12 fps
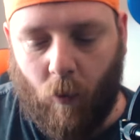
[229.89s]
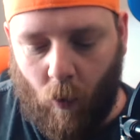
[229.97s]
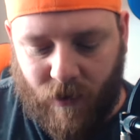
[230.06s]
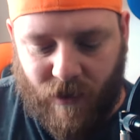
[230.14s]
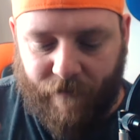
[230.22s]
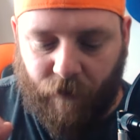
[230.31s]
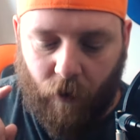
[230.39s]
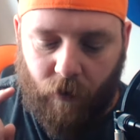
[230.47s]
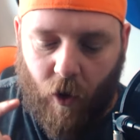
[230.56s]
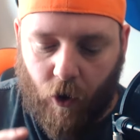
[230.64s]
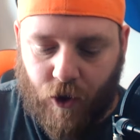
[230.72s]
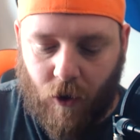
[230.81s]
Once I've done
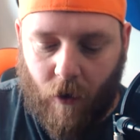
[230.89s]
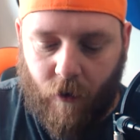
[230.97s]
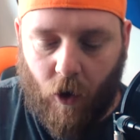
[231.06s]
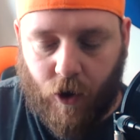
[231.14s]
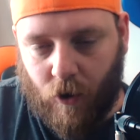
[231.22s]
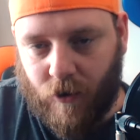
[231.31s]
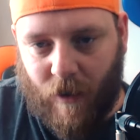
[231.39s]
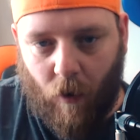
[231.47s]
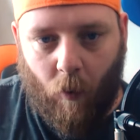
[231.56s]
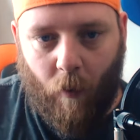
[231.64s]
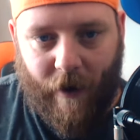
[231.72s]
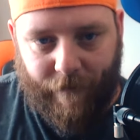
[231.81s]
the Ochilon's out of
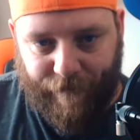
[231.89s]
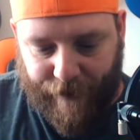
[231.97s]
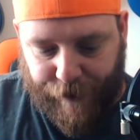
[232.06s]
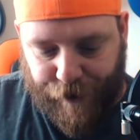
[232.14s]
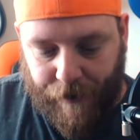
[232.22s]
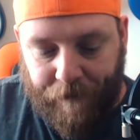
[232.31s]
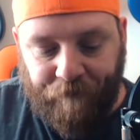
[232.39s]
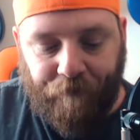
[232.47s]
the way and finished,